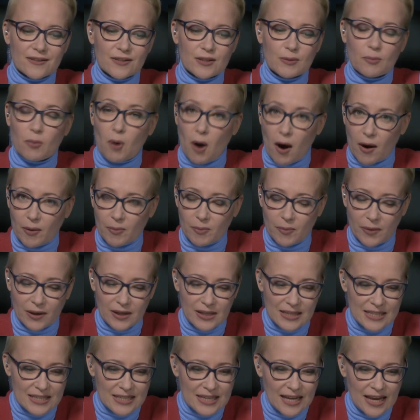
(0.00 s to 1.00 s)

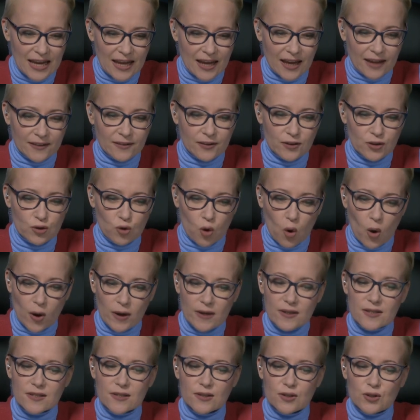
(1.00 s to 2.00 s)
Department at the Doha
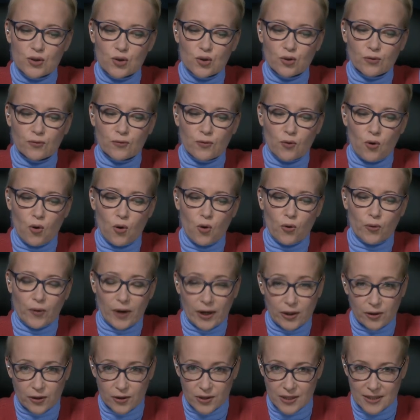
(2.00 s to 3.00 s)
Institute for
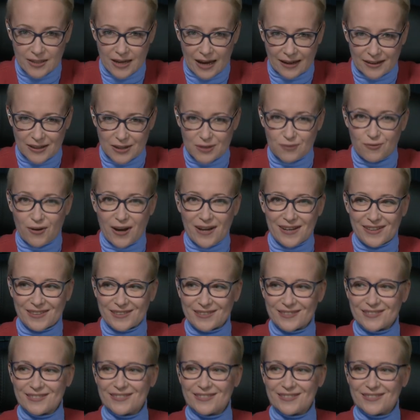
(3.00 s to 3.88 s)
Graduate Studies, right?